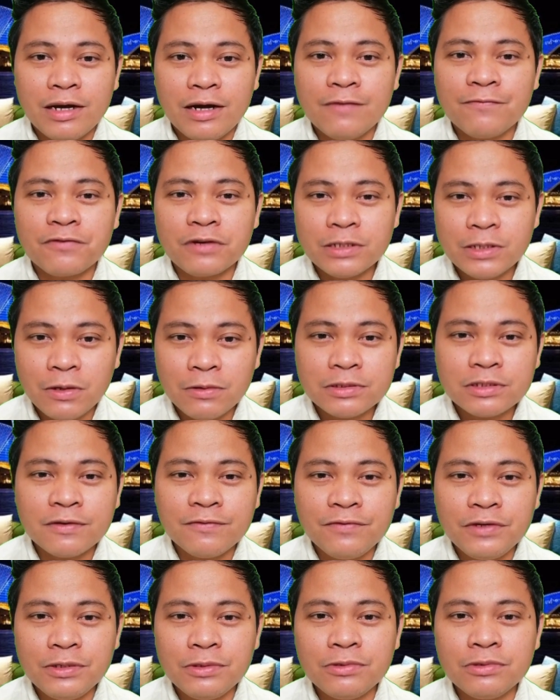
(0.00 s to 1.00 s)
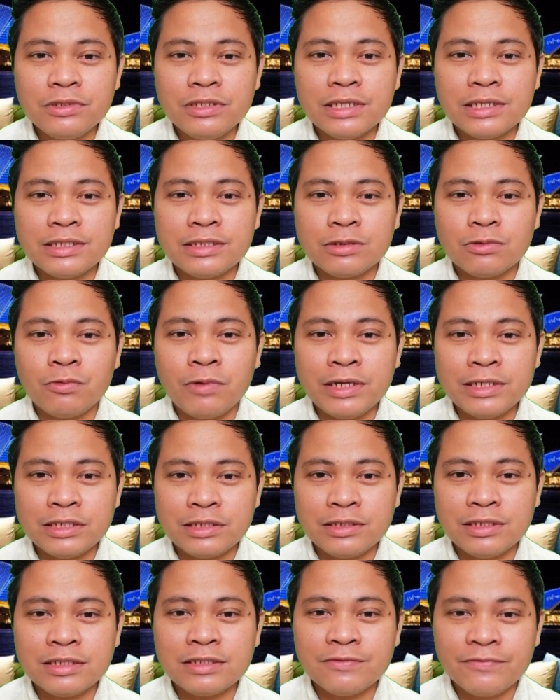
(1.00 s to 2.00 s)
And for those of you who just
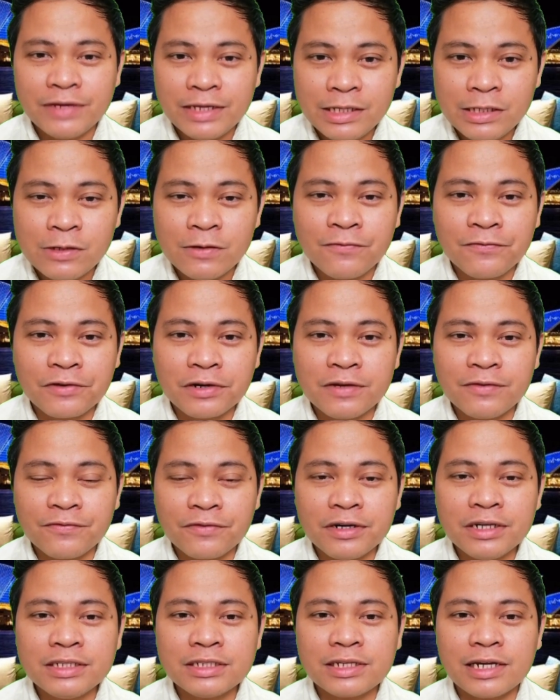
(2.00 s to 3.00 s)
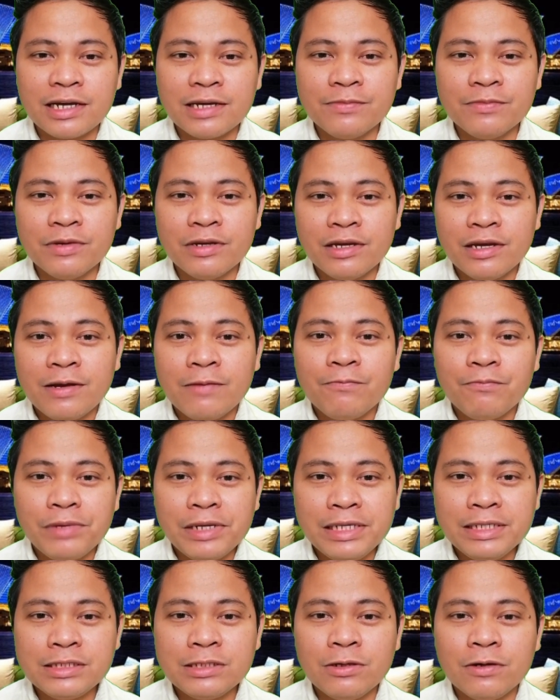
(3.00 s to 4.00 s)
watched this video for the first time,
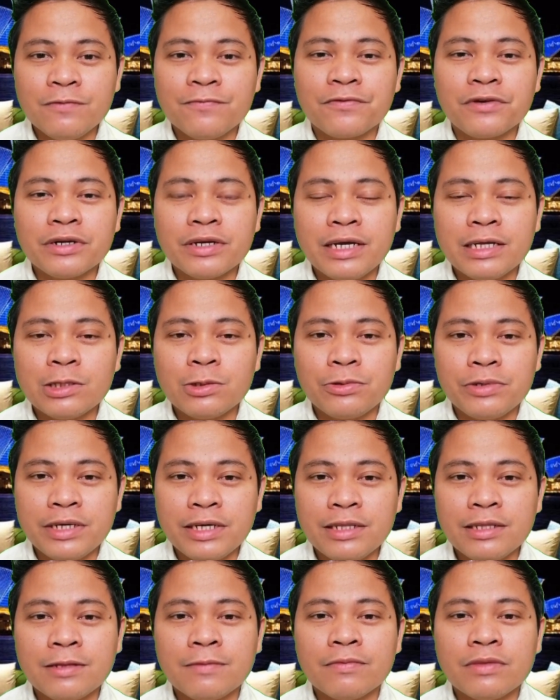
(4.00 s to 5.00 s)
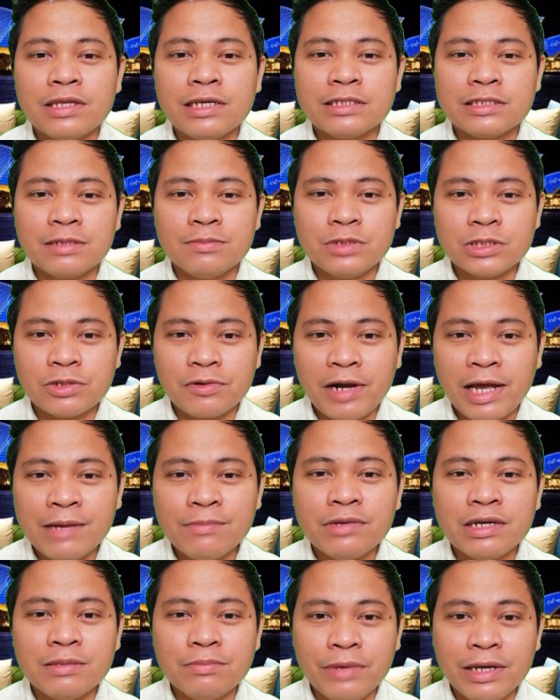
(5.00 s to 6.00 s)
please don't forget to hit the
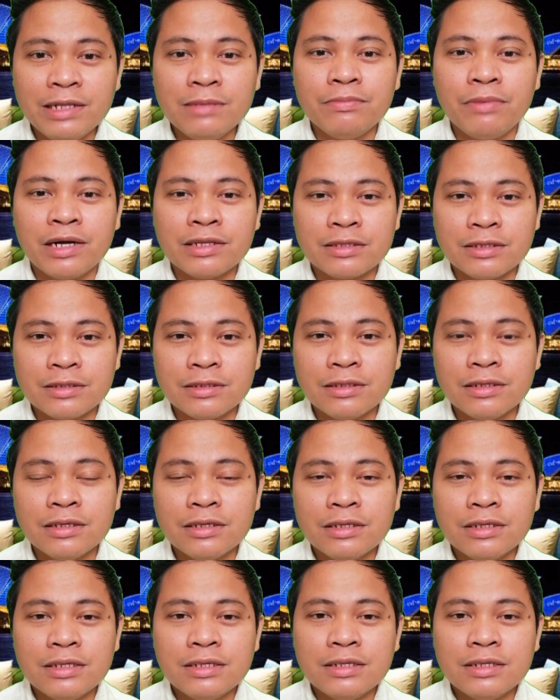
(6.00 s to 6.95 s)
subscribe and bell button